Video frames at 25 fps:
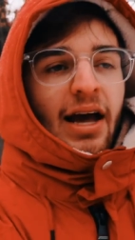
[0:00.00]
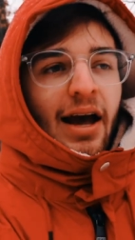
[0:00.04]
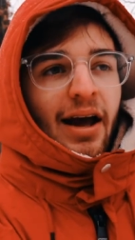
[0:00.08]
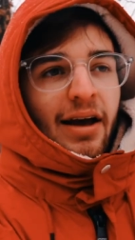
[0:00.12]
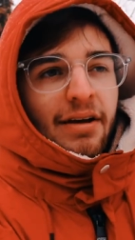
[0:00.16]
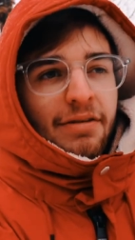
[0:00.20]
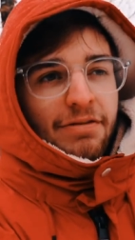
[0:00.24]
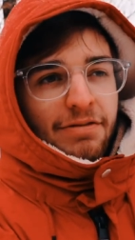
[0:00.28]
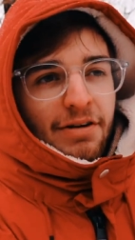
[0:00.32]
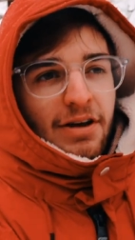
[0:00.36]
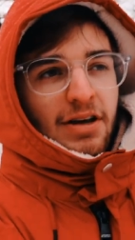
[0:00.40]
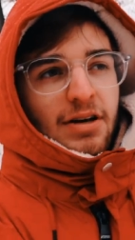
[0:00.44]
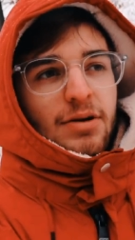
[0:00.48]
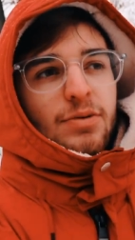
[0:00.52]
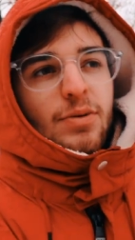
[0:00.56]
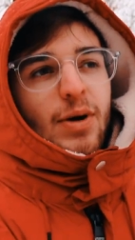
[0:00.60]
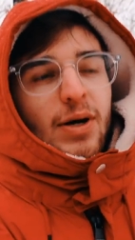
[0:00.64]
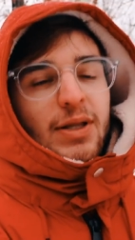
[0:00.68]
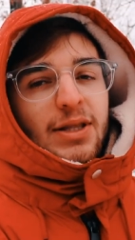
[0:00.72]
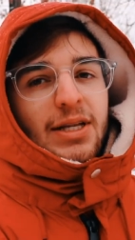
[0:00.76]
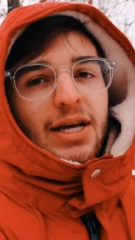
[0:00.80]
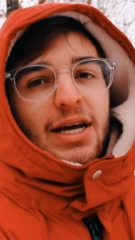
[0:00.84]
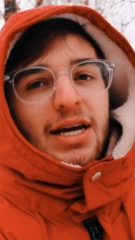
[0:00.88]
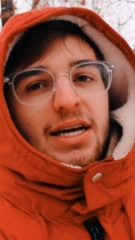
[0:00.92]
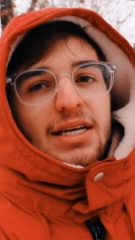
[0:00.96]
I think
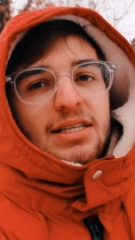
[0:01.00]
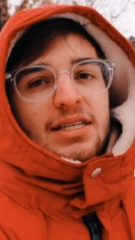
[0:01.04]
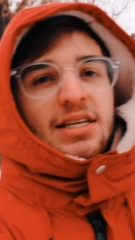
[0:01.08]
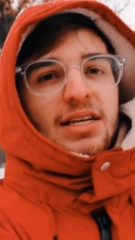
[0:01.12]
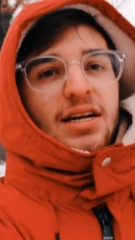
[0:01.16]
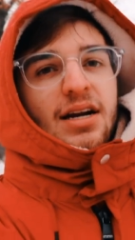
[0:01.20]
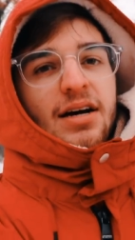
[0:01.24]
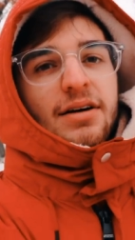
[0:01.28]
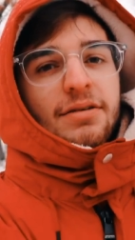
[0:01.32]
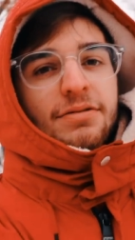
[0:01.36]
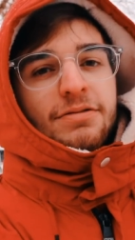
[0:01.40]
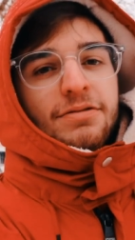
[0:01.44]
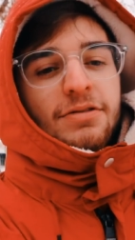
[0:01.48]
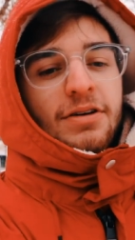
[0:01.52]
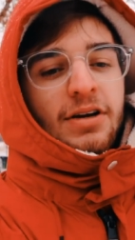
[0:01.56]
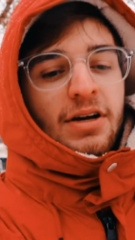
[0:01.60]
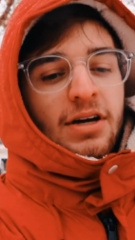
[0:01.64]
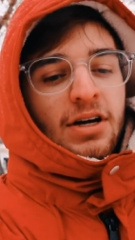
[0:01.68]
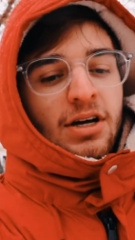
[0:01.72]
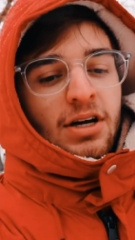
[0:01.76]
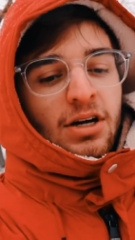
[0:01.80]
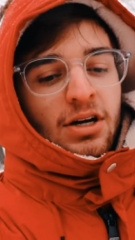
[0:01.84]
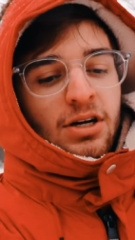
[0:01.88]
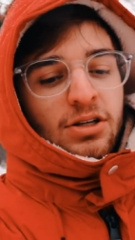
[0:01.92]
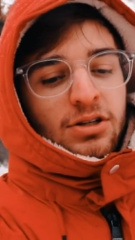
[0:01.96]
one day is enough
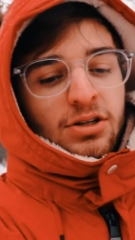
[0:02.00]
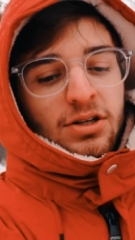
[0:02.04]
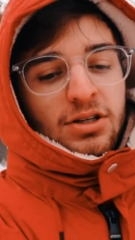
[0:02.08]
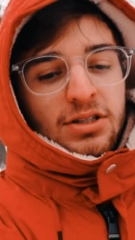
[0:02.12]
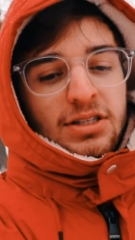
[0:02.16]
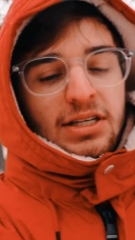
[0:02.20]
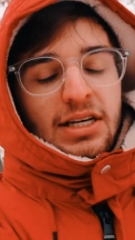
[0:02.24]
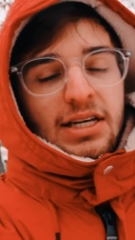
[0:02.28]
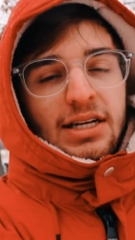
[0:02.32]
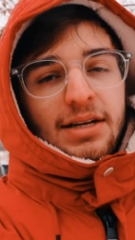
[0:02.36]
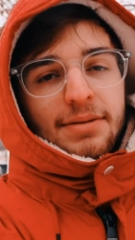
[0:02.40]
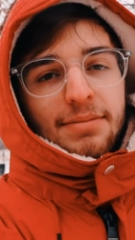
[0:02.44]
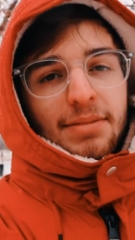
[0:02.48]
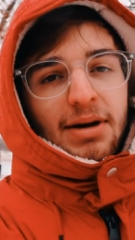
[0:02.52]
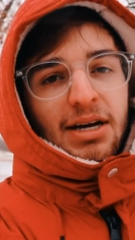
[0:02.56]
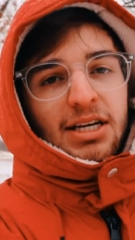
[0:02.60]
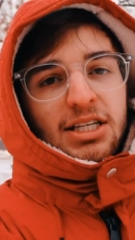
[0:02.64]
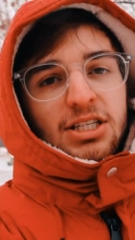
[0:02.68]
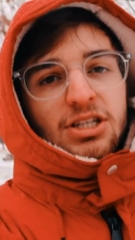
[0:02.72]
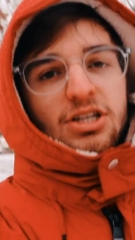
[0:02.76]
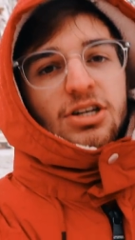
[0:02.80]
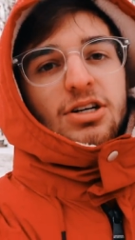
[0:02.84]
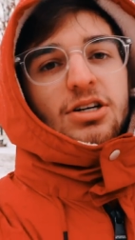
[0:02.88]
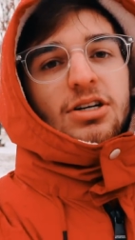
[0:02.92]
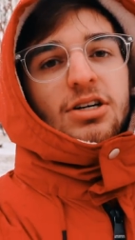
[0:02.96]
to see the
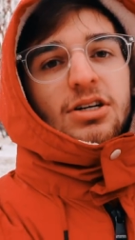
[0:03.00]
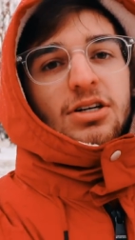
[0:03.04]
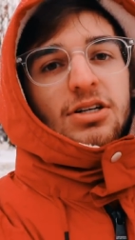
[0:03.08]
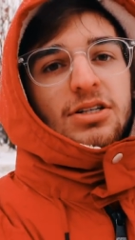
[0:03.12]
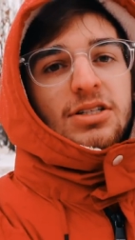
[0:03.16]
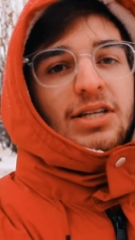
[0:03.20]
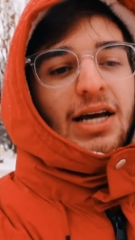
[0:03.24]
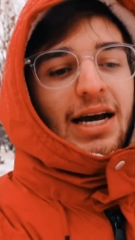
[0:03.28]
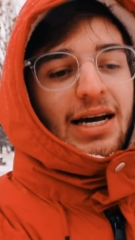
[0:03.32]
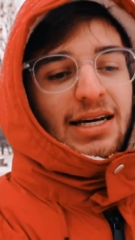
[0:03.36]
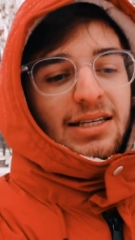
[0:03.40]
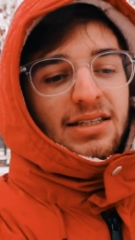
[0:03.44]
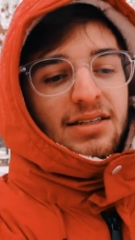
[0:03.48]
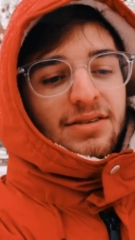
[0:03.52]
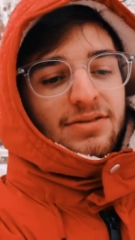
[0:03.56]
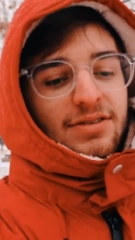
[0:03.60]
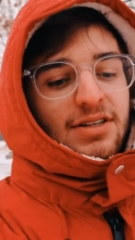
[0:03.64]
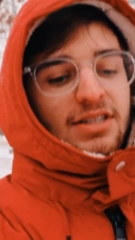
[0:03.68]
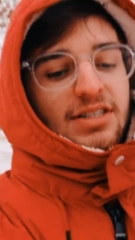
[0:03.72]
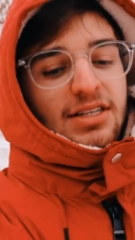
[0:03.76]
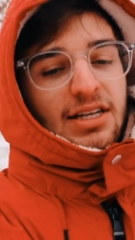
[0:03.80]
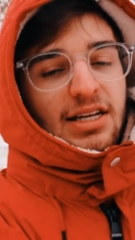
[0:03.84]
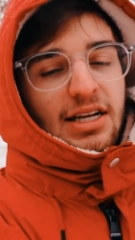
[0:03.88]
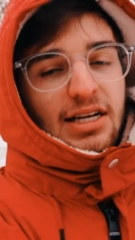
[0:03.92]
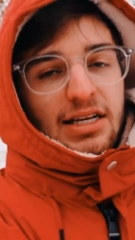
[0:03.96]
major sites of
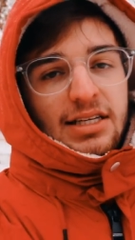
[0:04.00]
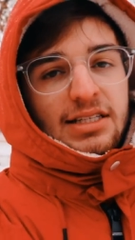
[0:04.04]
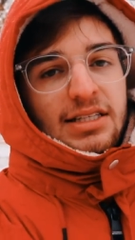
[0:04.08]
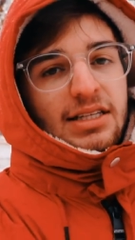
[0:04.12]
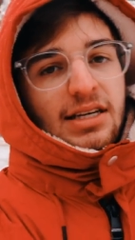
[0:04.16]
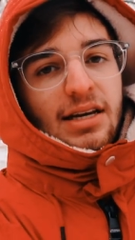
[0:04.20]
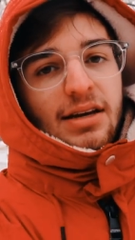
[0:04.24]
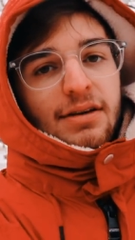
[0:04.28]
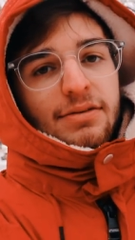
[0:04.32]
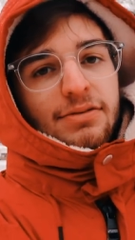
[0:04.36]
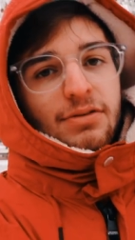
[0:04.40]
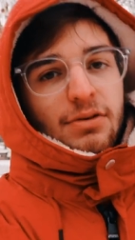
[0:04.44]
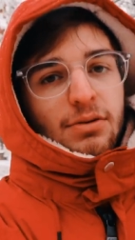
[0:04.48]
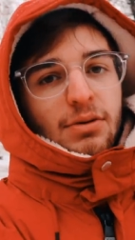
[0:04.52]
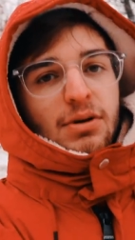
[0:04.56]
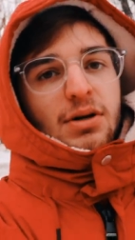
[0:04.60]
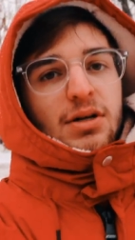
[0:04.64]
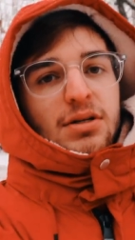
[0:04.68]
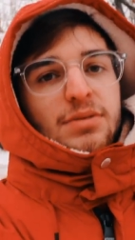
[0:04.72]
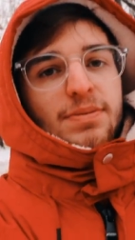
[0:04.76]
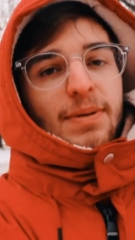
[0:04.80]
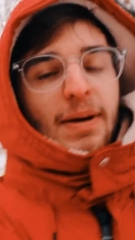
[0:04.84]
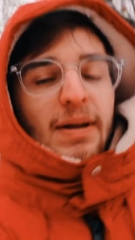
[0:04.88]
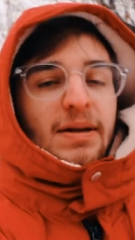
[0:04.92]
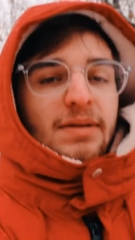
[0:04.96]
the cities if you want
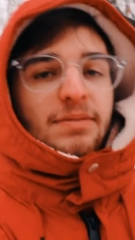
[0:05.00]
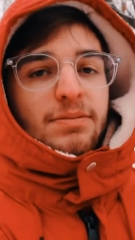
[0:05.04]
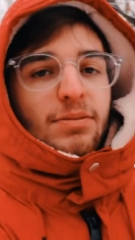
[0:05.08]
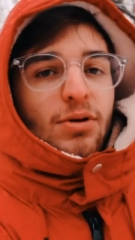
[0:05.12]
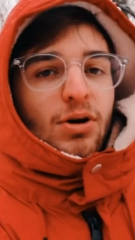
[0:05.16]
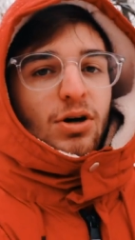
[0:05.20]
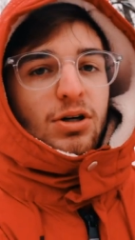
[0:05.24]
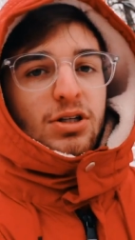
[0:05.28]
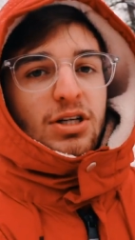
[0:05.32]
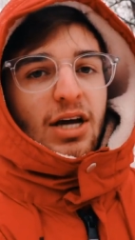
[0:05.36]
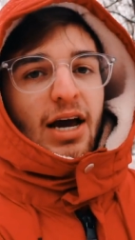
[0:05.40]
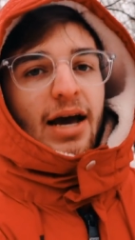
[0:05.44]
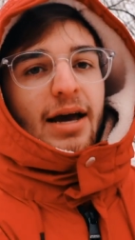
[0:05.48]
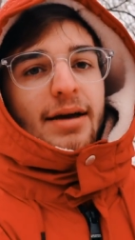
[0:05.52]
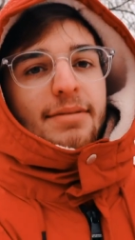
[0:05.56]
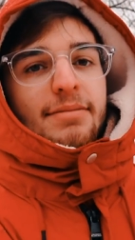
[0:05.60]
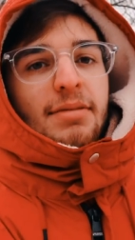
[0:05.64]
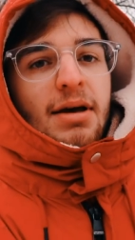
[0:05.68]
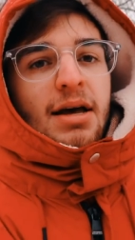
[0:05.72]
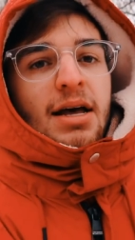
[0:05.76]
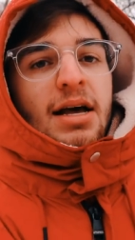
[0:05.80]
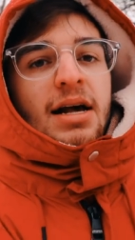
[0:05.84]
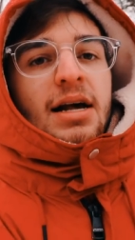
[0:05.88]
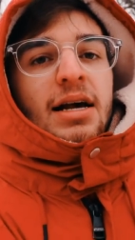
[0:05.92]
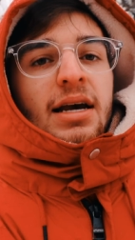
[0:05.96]
to spend more
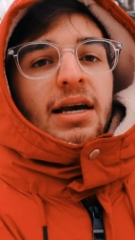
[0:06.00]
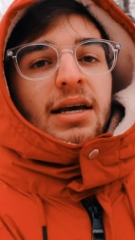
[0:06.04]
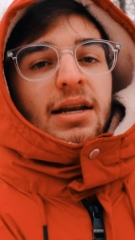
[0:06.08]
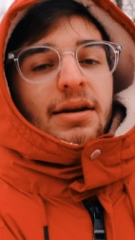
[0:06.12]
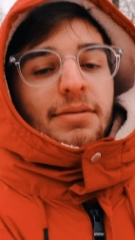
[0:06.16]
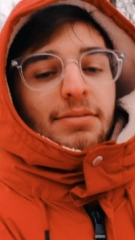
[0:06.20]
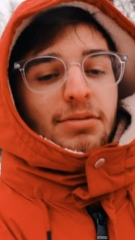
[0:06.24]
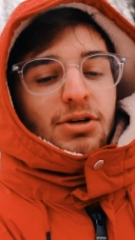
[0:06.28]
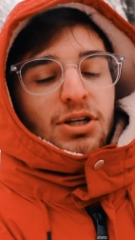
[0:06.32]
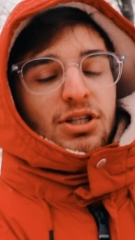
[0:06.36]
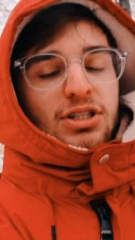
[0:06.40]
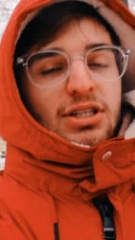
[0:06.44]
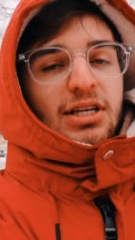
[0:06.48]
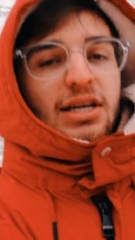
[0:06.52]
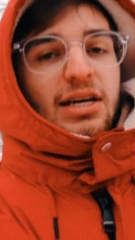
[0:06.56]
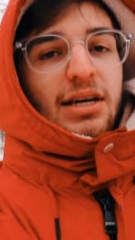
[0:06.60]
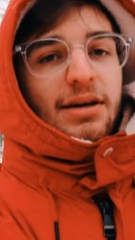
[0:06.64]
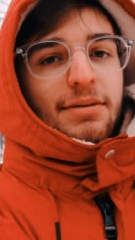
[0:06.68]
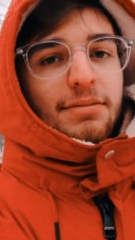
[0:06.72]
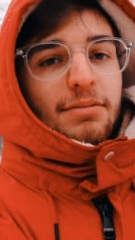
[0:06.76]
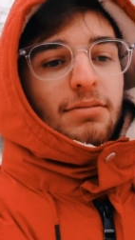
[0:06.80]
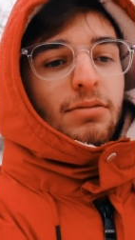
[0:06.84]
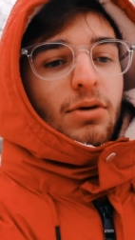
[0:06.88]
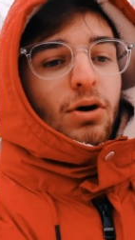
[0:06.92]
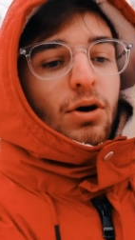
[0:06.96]
time in a
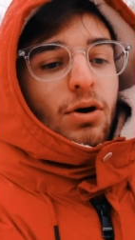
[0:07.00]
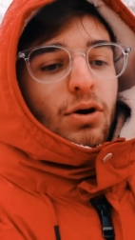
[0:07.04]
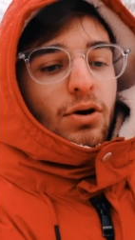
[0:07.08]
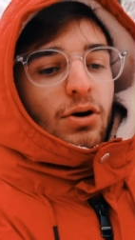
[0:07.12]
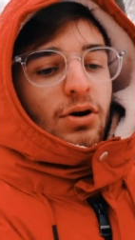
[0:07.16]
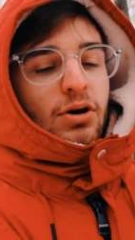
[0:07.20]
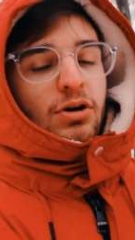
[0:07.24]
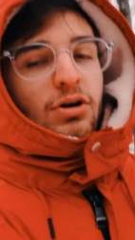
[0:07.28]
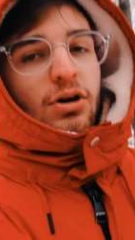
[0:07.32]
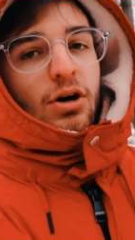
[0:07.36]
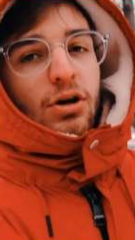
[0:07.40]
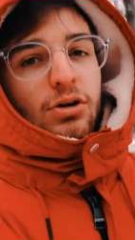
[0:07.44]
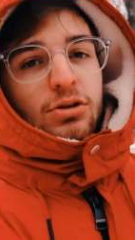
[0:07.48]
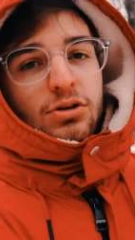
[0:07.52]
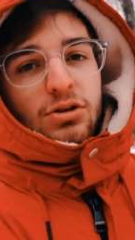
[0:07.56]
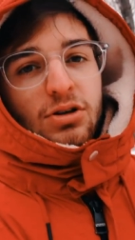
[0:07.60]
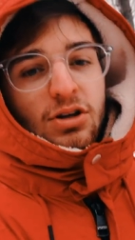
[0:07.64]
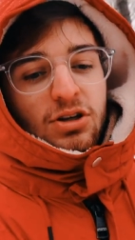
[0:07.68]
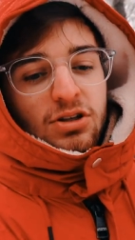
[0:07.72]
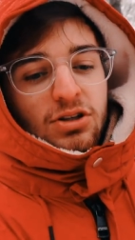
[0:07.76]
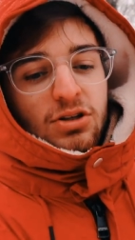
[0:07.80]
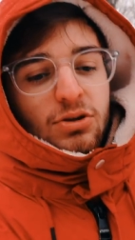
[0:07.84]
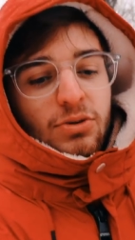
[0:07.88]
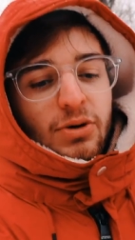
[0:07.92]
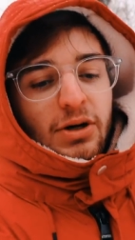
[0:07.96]
museum or go to
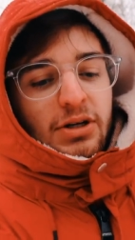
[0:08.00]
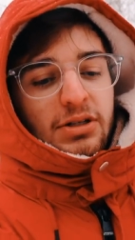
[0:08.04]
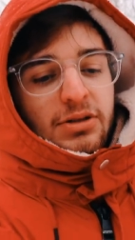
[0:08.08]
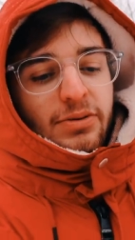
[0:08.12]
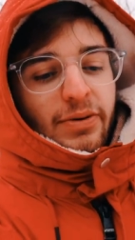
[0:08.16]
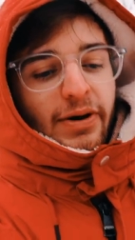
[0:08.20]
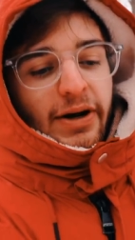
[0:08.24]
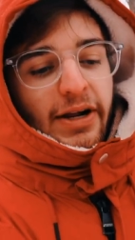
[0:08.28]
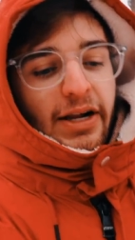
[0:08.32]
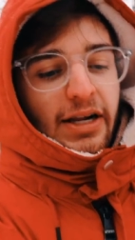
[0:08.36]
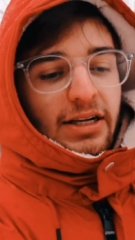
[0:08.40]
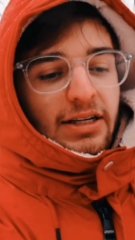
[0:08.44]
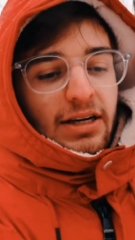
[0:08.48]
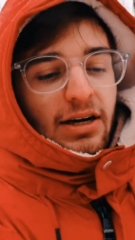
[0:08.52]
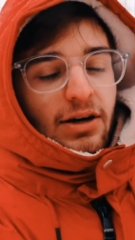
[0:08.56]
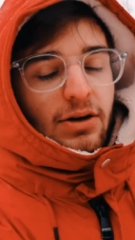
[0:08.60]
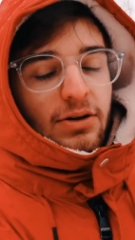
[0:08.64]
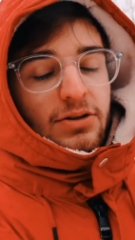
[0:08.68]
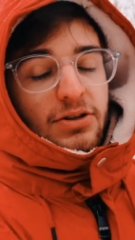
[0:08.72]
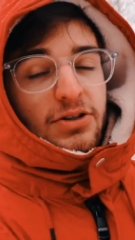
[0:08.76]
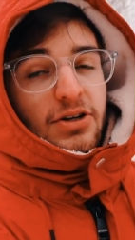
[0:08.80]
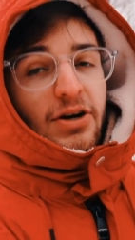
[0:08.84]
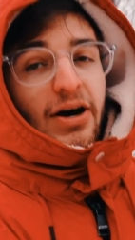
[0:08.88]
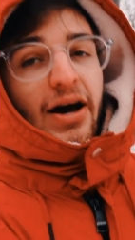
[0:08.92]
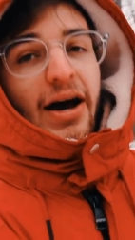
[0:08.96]
the zoo as well they
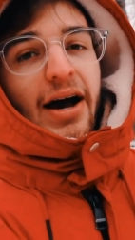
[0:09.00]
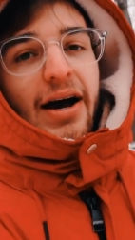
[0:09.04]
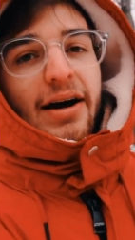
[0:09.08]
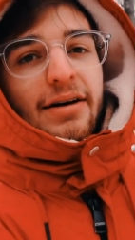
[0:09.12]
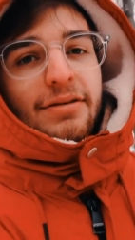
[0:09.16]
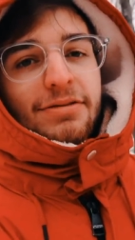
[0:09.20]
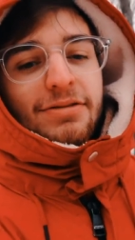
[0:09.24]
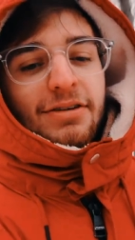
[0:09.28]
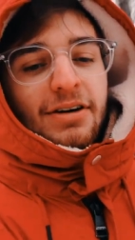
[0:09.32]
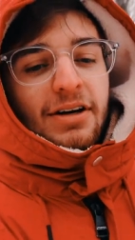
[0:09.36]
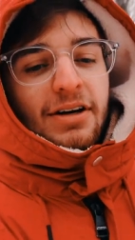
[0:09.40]
also have